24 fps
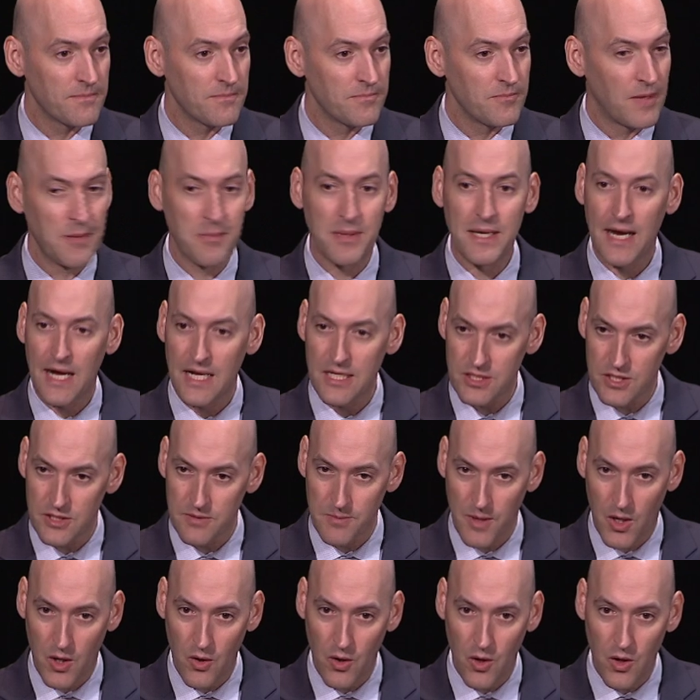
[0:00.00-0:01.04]
Maybe not
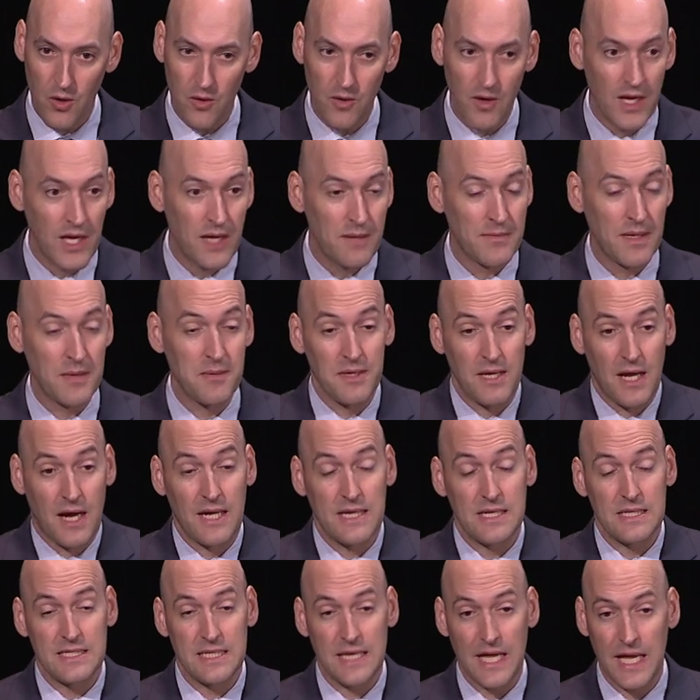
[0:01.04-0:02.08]
tomorrow, maybe not
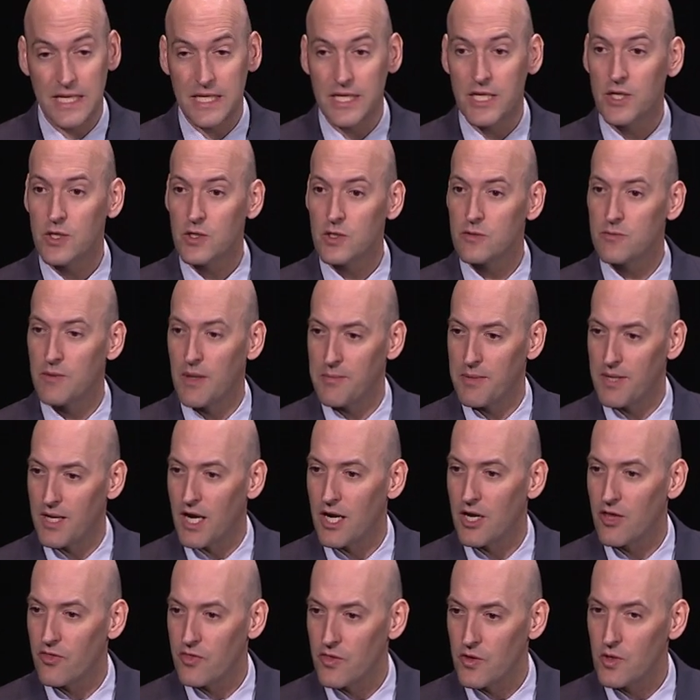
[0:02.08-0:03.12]
in 10 years, maybe
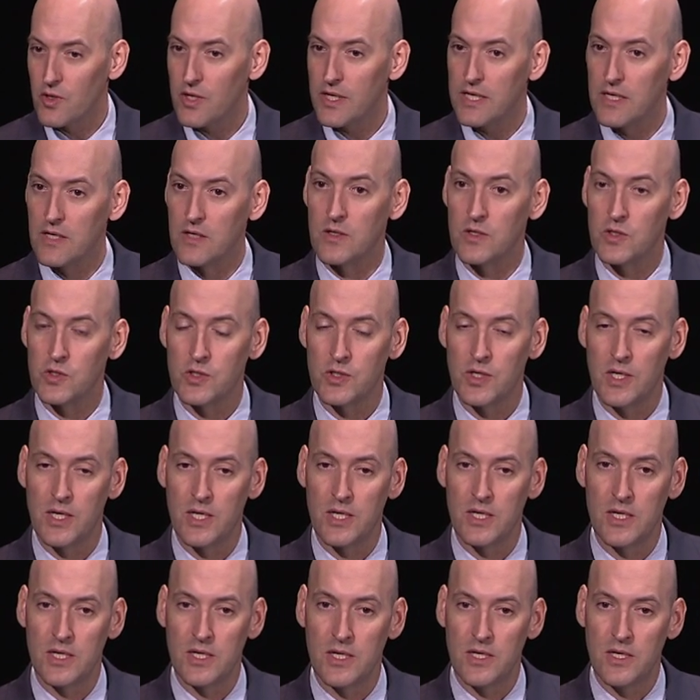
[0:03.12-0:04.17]
not in 30 years,
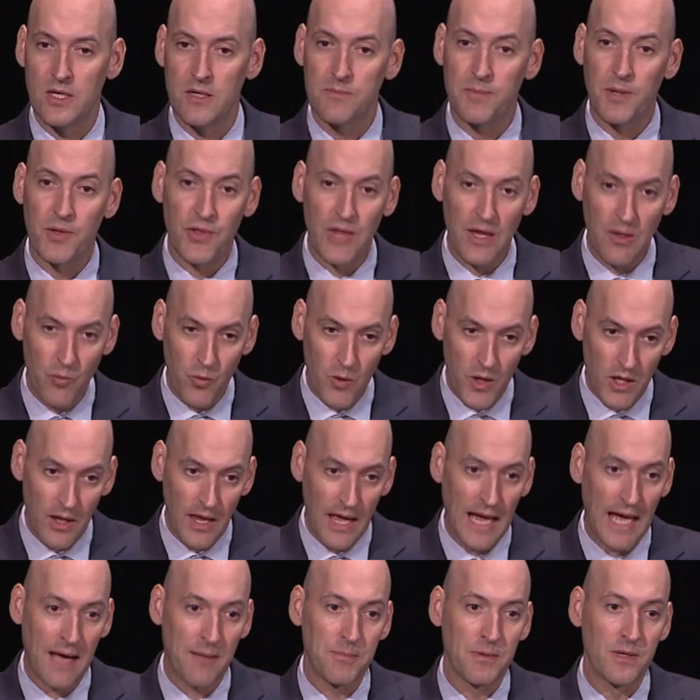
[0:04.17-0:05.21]
but they will
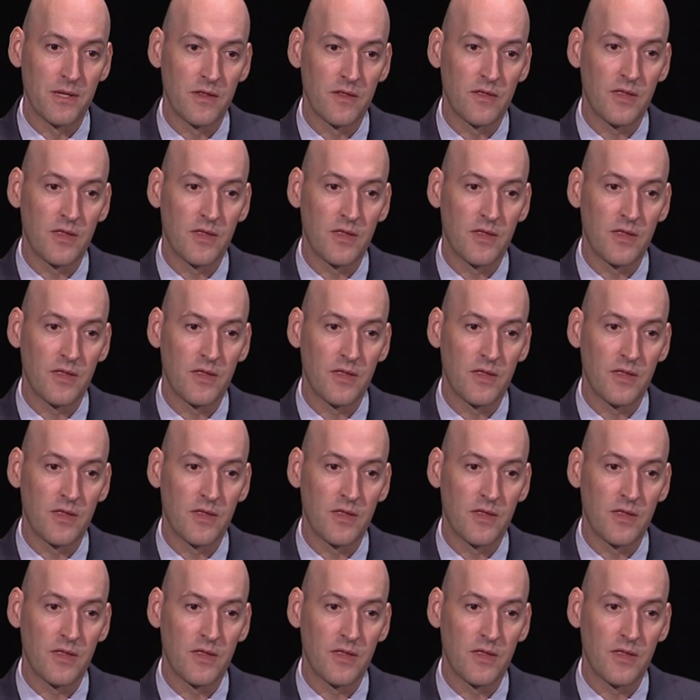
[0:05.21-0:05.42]
happen.